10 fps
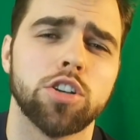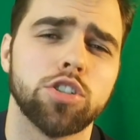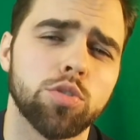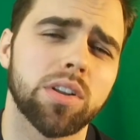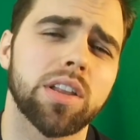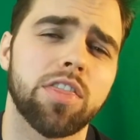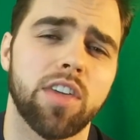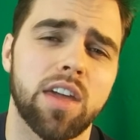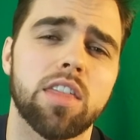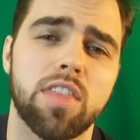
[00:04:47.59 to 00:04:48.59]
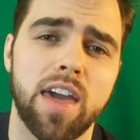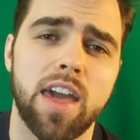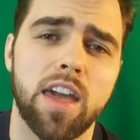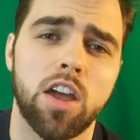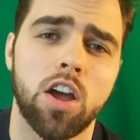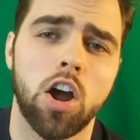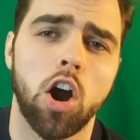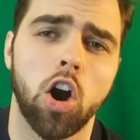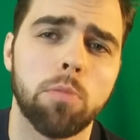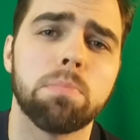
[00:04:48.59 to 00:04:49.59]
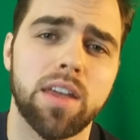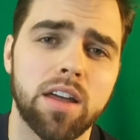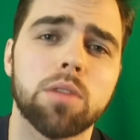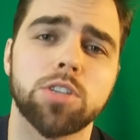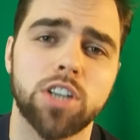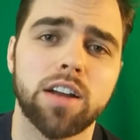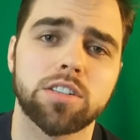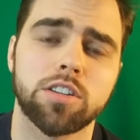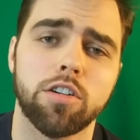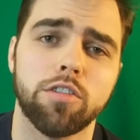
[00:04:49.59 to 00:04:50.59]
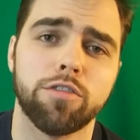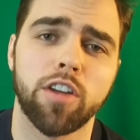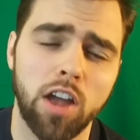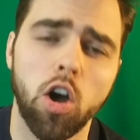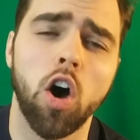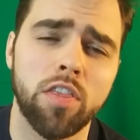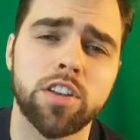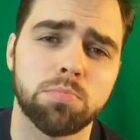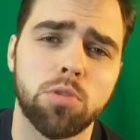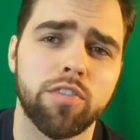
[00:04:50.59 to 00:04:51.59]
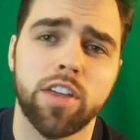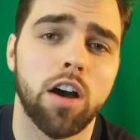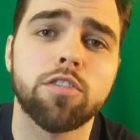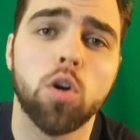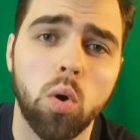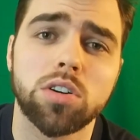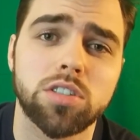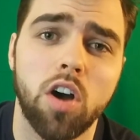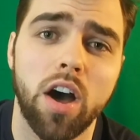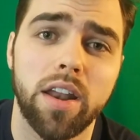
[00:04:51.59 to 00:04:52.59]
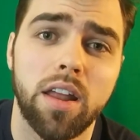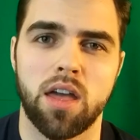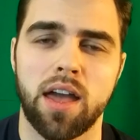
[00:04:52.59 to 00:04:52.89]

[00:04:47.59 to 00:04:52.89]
do you really think they are being objective on this movie? Of course not.